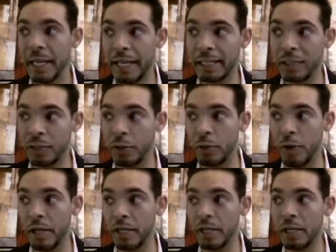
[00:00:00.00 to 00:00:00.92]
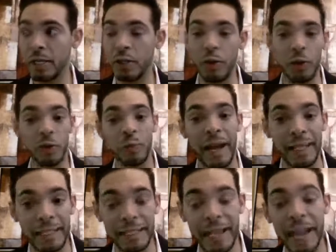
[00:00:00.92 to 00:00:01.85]
is to uh, use
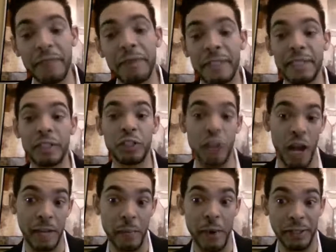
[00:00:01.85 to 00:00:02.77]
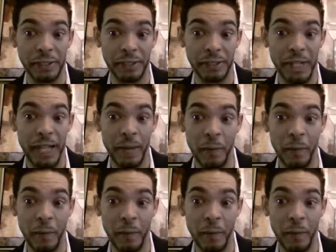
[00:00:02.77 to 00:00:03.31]
my design fees as Johnny Bucks,